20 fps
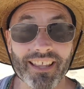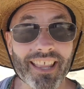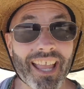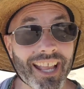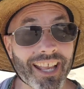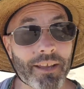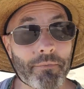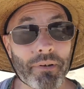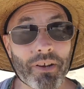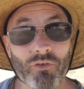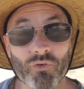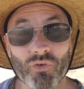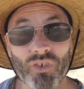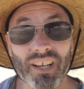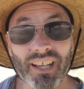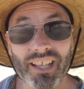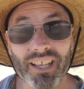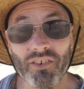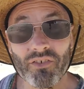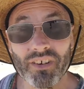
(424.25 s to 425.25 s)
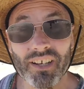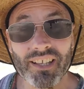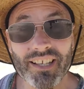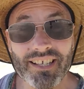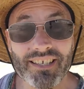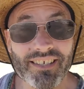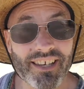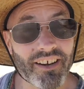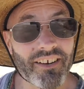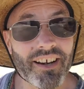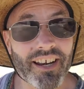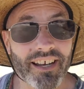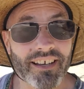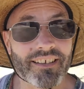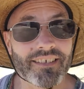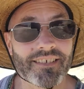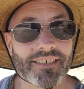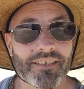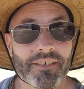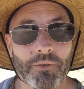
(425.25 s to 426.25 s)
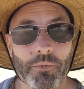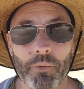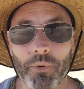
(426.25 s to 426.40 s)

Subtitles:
And that can be really, really serious,